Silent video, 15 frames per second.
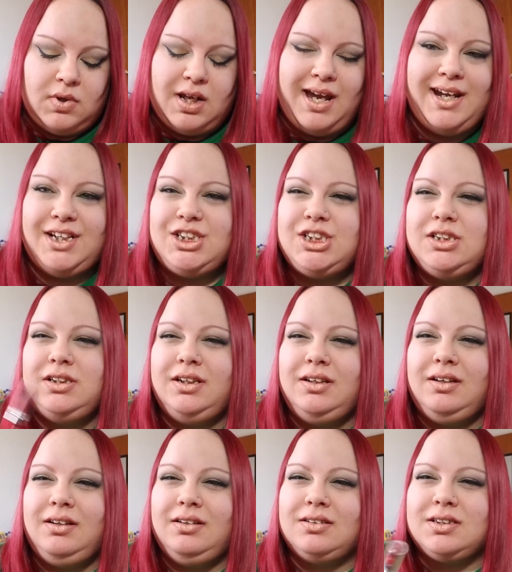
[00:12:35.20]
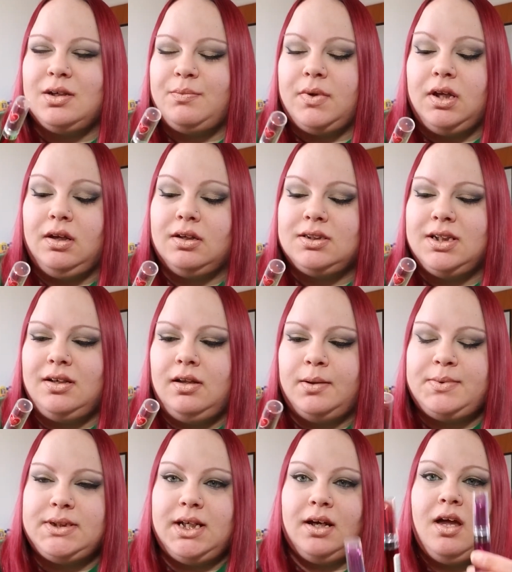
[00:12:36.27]
HD something. It's like a
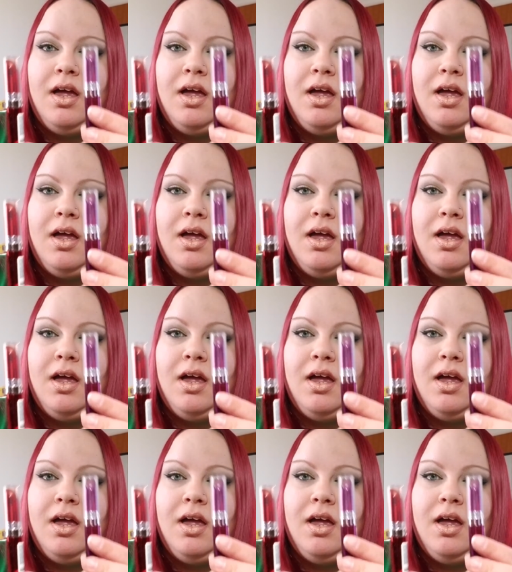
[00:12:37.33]
lipstick.